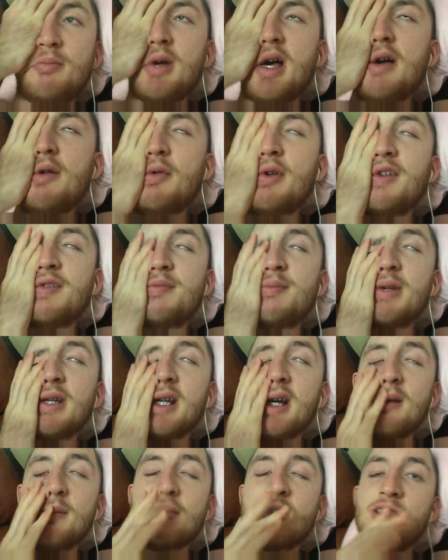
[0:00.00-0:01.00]
But we've
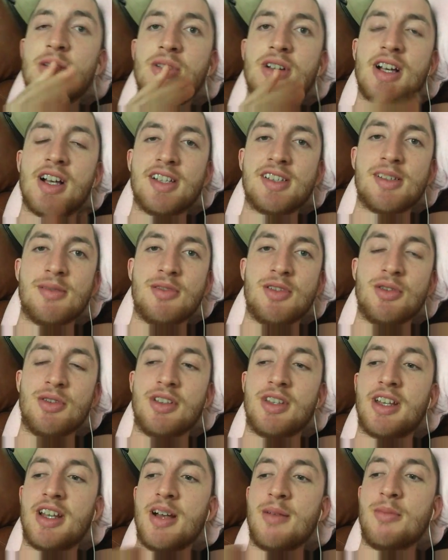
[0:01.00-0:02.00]
become so accustomed to
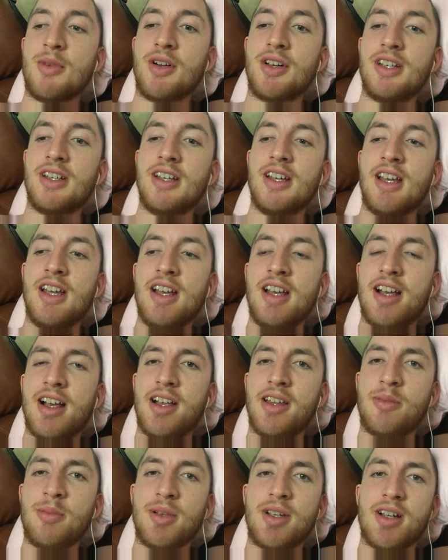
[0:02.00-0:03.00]
it that our body
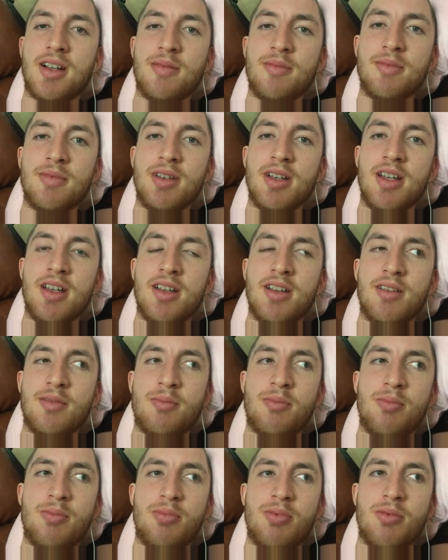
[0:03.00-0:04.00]
has become
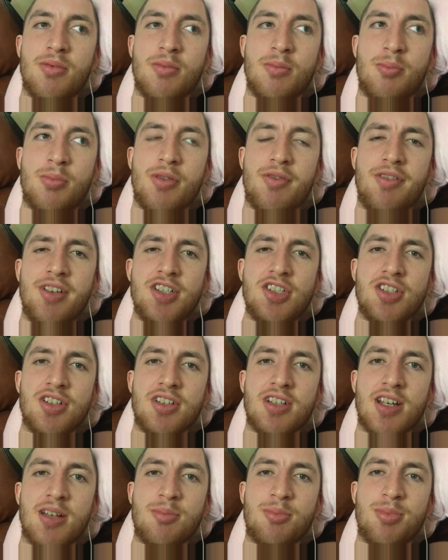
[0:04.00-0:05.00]

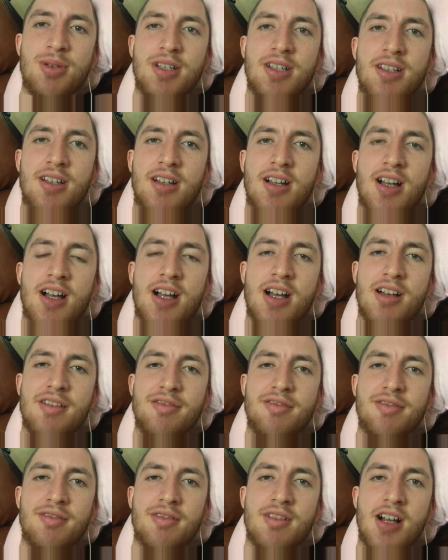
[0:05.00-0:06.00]
proficient at being
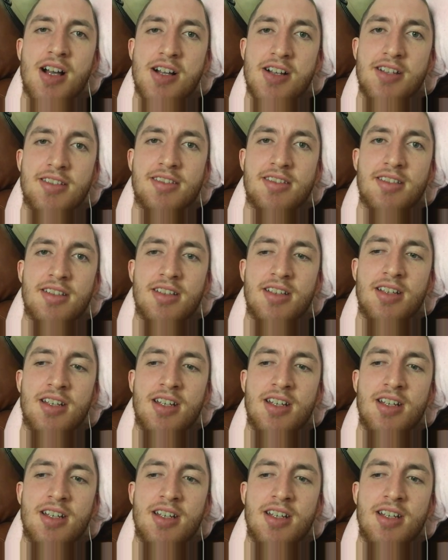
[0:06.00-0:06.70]
half-assed.